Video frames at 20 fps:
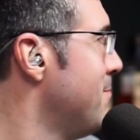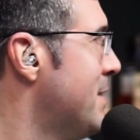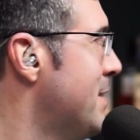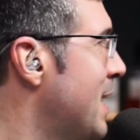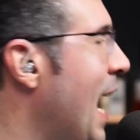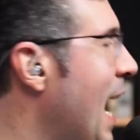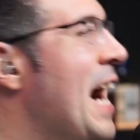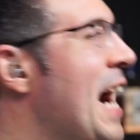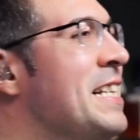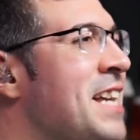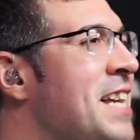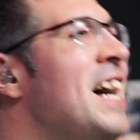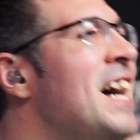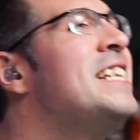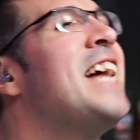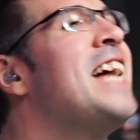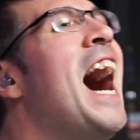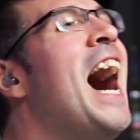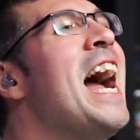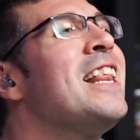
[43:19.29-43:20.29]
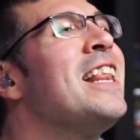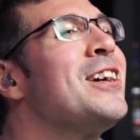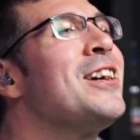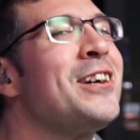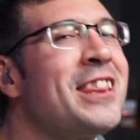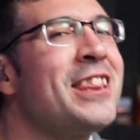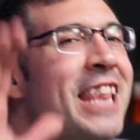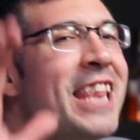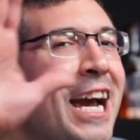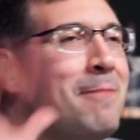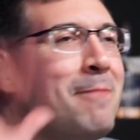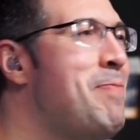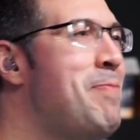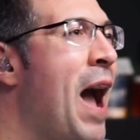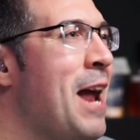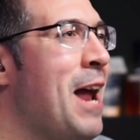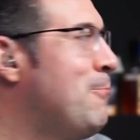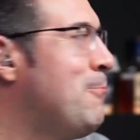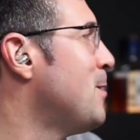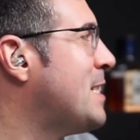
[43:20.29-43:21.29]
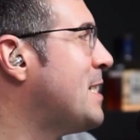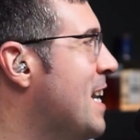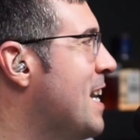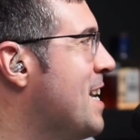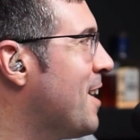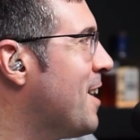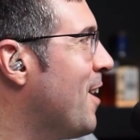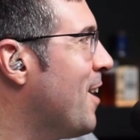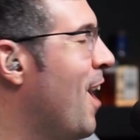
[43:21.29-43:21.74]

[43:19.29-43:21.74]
Guys, Tyler Thigpen was here.